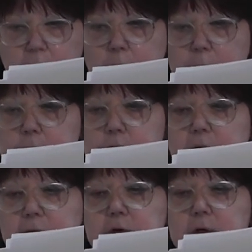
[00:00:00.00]
but
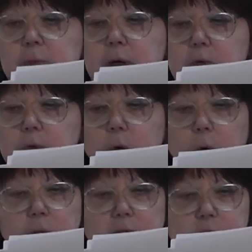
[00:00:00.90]
rather in my
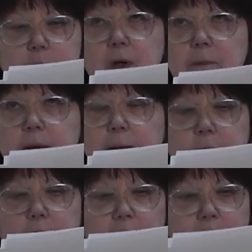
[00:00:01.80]
role as one
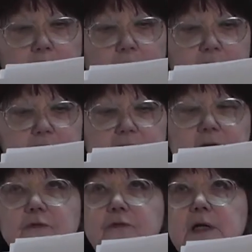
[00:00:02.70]
member of the
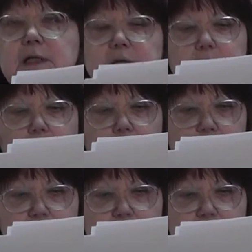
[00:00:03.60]
infinitely long